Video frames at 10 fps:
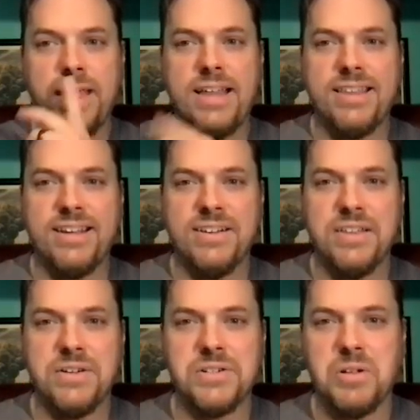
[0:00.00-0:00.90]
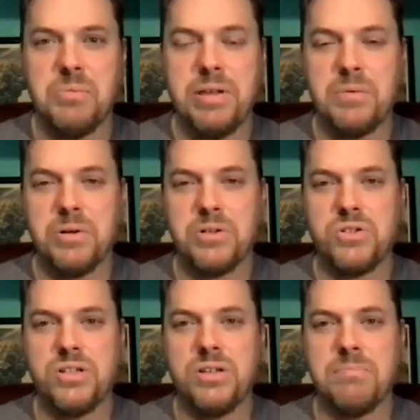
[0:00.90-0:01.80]
that though, there's a little bit where
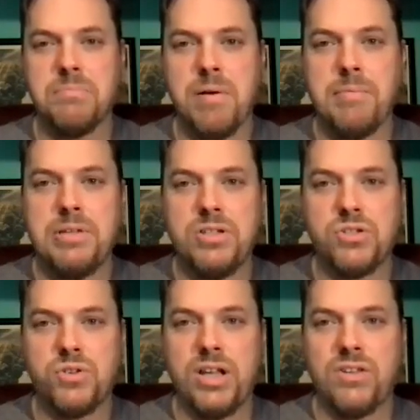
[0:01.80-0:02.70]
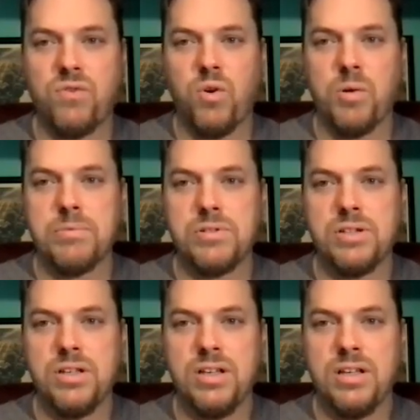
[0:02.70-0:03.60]
Bumblebee transforms
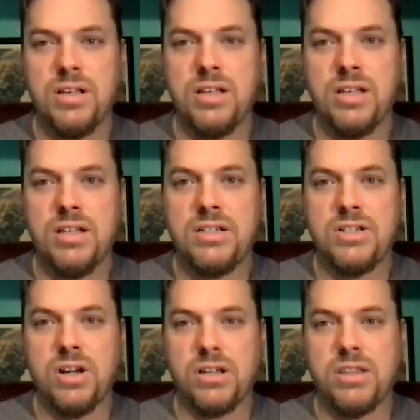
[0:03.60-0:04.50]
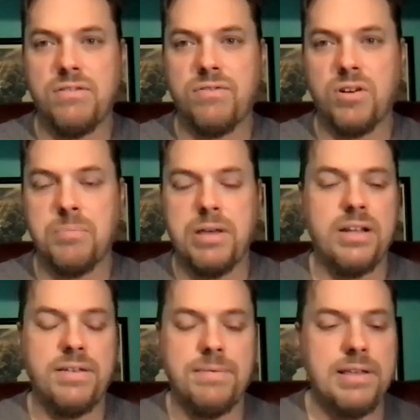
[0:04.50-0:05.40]
to talk to them for a bit. And
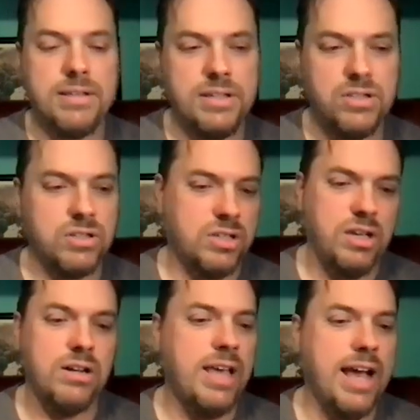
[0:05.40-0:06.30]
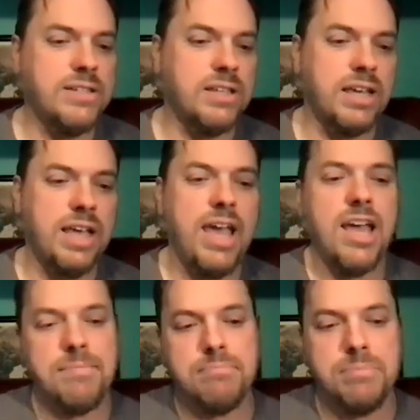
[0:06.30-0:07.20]
he basically, kind of like, "Hey,
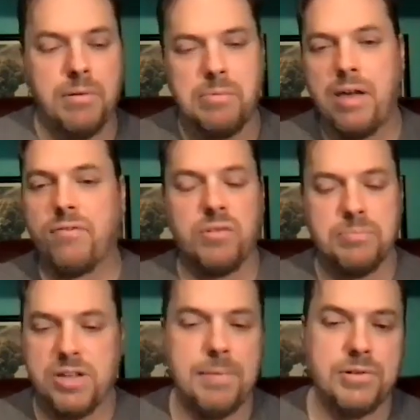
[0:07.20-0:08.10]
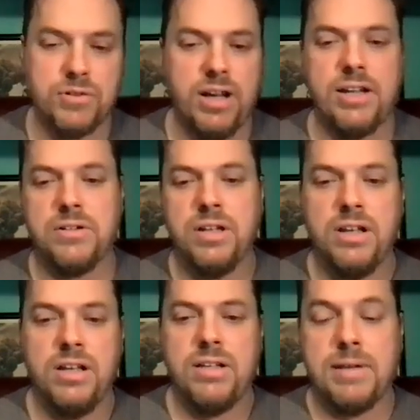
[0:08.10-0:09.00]
I'm Bumblebee. I'm from Cybertron.
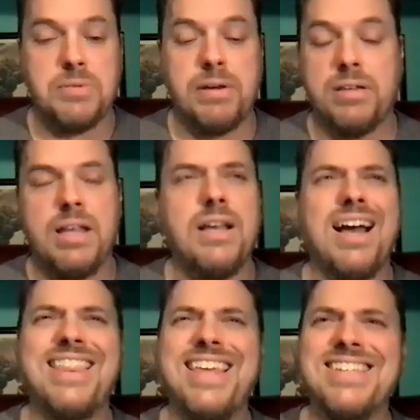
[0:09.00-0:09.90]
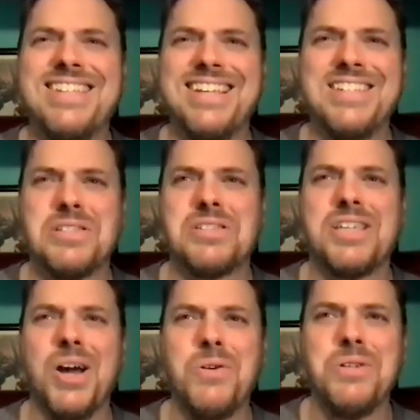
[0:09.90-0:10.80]
That's why I think it says his
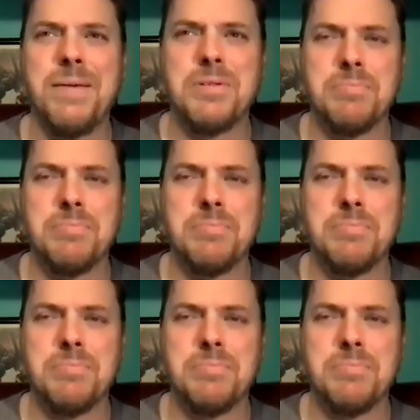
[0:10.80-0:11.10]
code name is